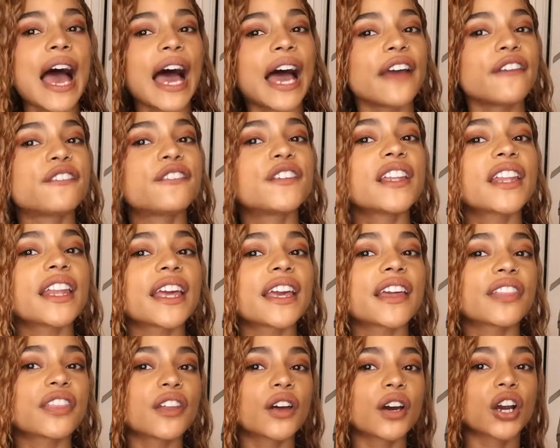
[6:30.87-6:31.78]
I feel
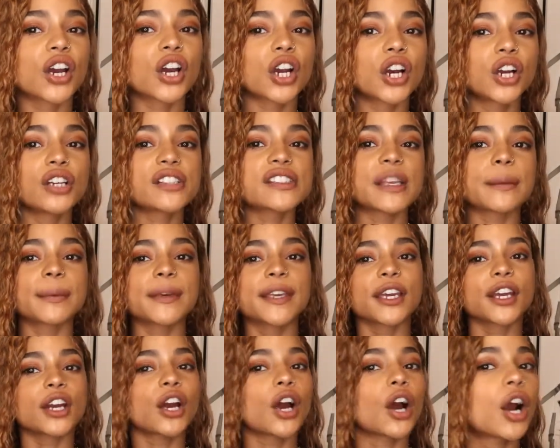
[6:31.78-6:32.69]
like the curls up
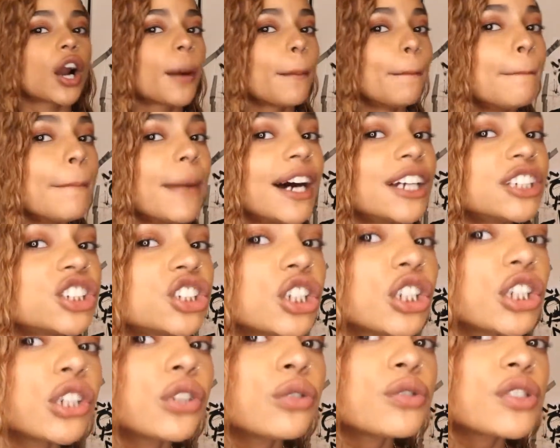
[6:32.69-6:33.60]
here are much
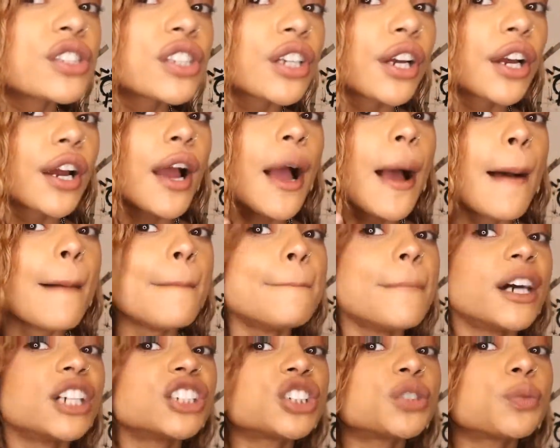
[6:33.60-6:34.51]
looser,
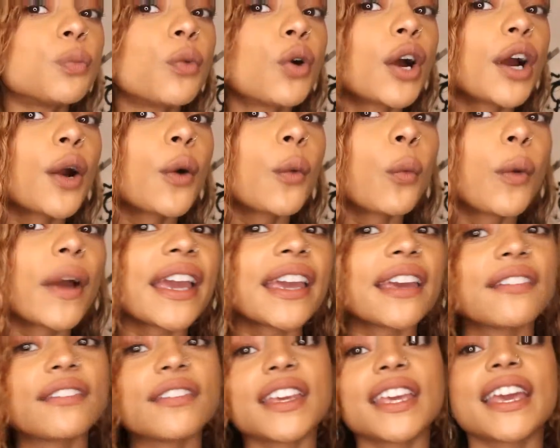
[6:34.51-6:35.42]
much more
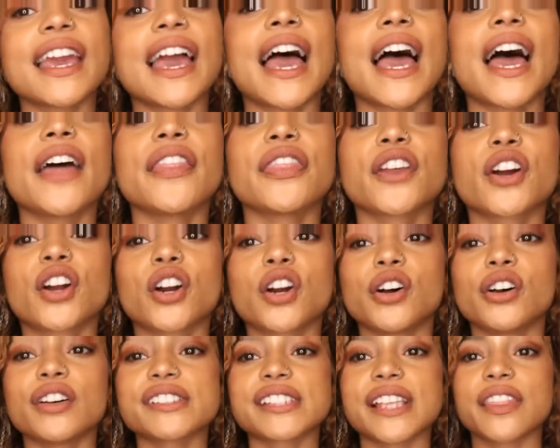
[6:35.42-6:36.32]
wavy, and the
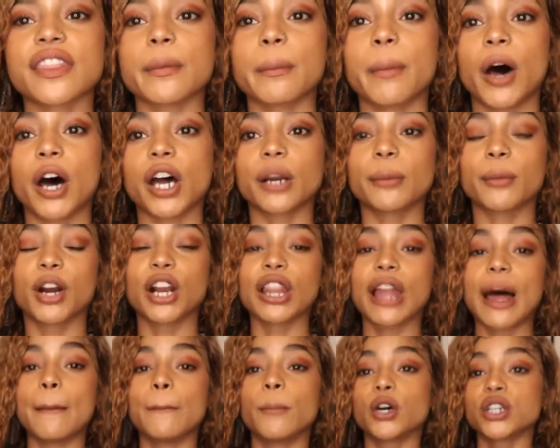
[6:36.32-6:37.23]
curls at the bottom are a
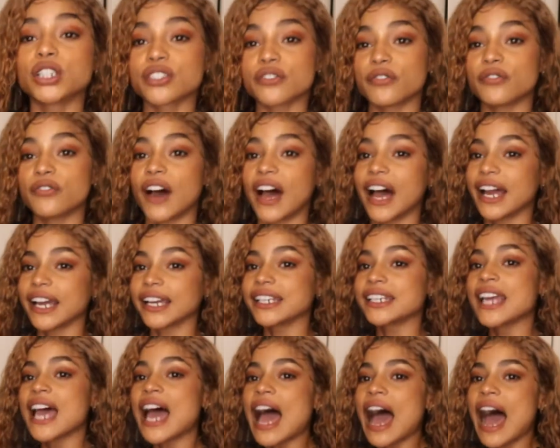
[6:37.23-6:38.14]
lot more
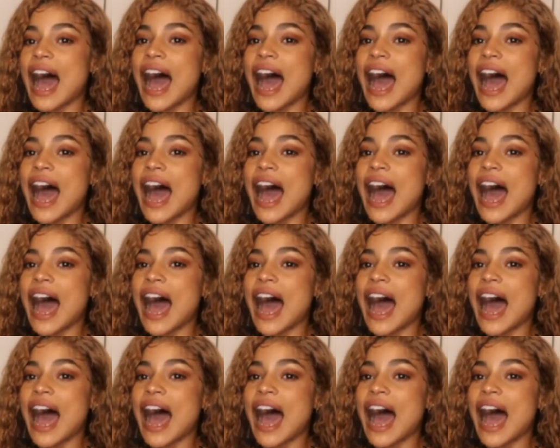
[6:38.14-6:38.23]
defined.